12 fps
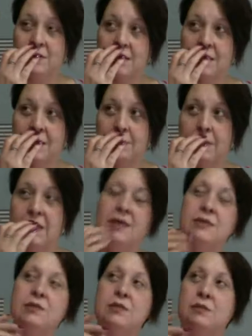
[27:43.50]
that,
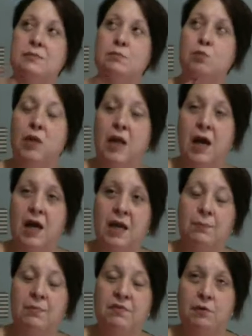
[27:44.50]
because
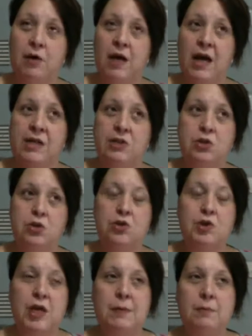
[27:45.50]
before I had surgery,
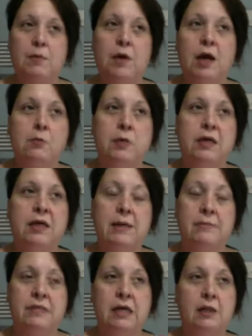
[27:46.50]
I remember everybody kept
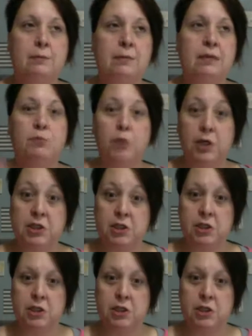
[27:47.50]
telling me, preaching,